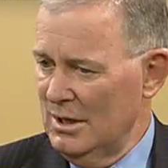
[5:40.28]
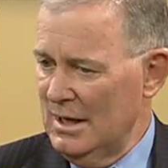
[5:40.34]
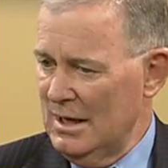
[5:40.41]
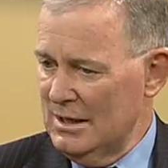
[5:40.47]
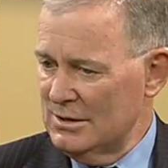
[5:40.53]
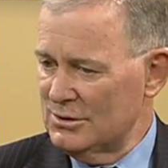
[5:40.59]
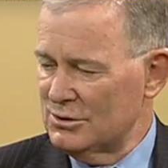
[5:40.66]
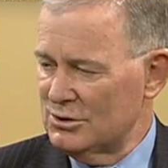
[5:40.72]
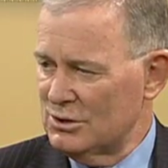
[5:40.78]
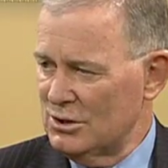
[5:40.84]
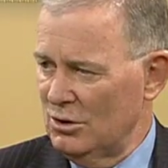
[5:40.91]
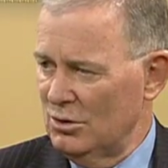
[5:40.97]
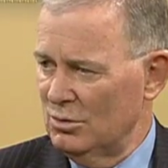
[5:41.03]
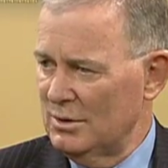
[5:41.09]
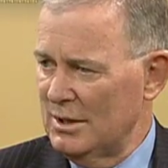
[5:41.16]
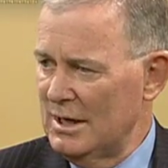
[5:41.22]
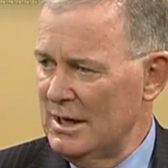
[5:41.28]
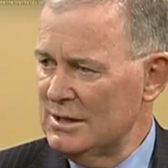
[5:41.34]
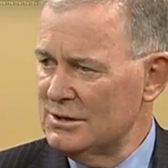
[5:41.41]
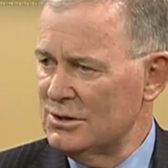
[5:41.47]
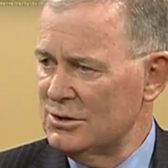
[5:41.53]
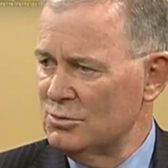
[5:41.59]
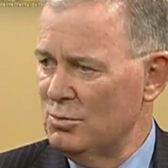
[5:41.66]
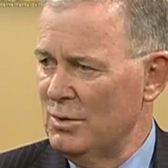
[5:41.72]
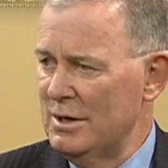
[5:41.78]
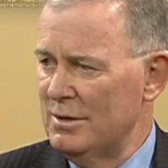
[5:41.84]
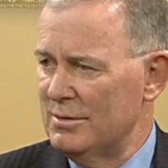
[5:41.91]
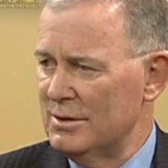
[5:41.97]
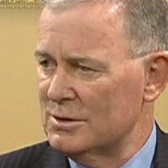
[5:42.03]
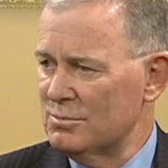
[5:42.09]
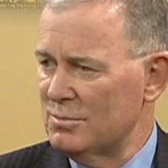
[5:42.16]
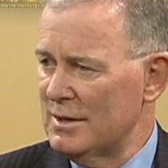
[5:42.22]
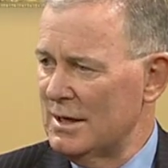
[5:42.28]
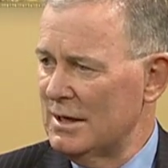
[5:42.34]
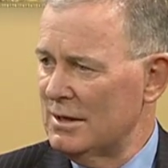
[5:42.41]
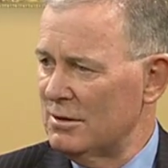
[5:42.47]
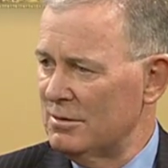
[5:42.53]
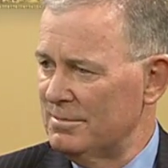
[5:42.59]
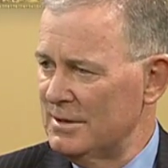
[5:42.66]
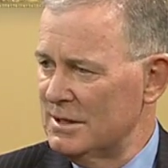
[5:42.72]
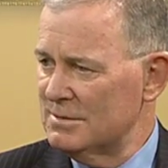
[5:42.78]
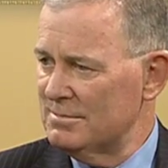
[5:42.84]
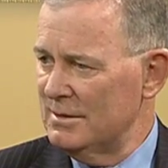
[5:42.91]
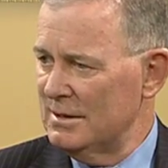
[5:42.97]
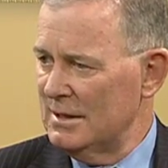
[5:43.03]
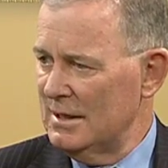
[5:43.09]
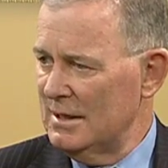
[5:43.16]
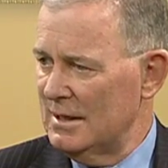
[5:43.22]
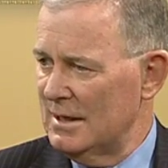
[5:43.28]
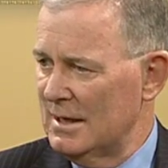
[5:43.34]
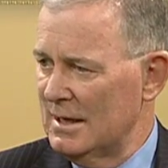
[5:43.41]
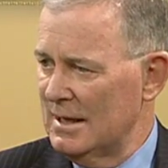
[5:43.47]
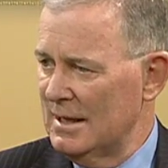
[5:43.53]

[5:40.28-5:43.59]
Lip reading: houses sold as is where is without the repairs being done.